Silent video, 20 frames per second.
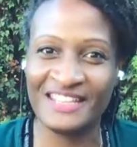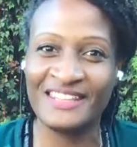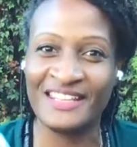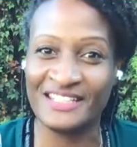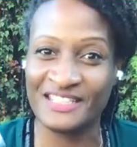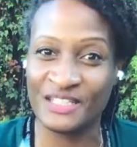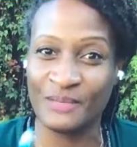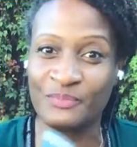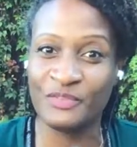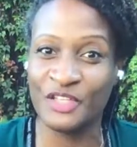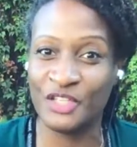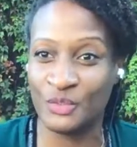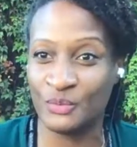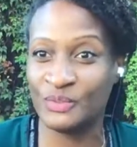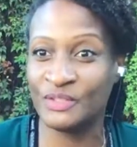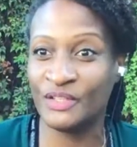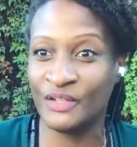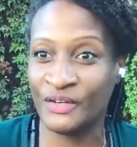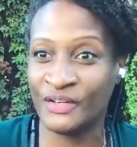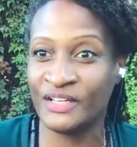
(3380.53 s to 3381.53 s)
That's something you
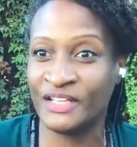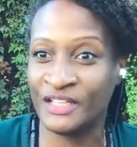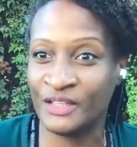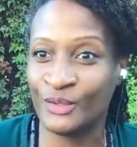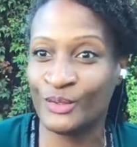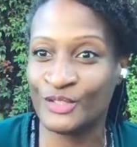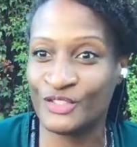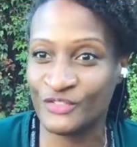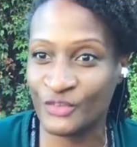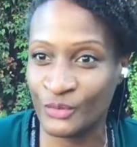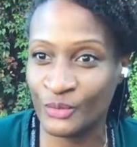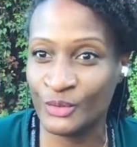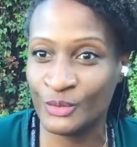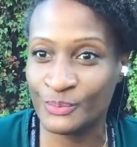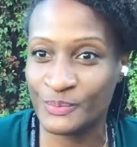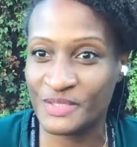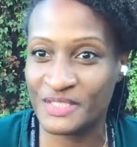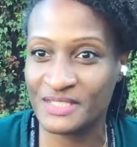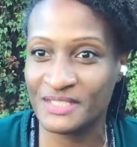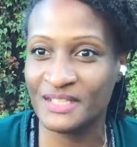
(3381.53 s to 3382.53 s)
would learn in those
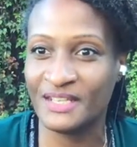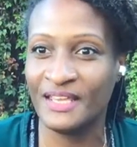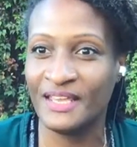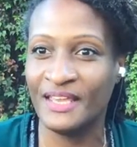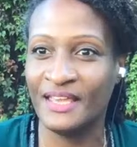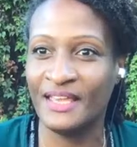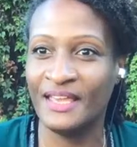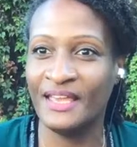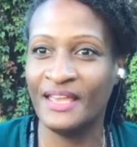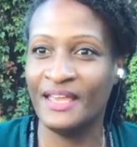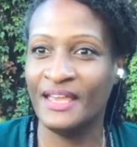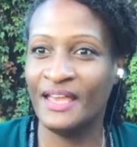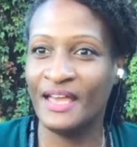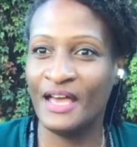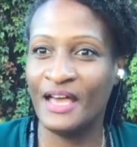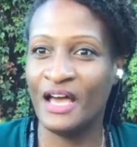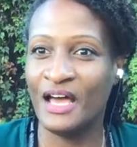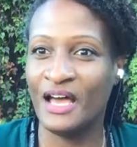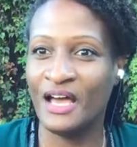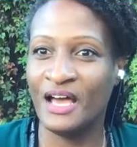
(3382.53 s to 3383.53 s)
groups.
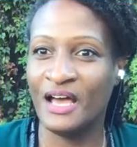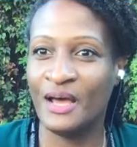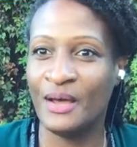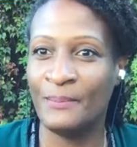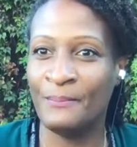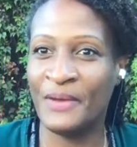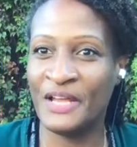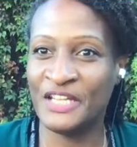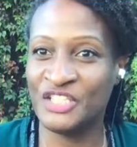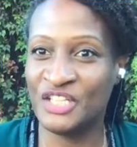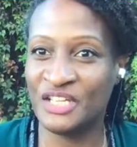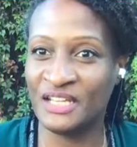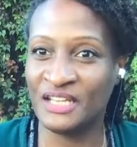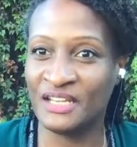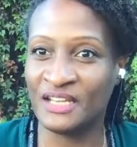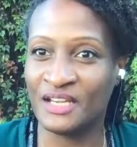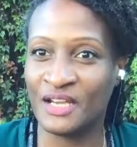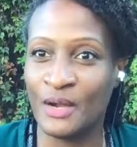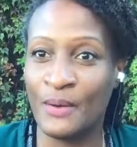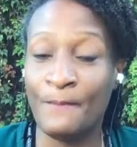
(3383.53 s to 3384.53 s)

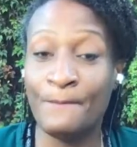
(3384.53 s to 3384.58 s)
Budgeting.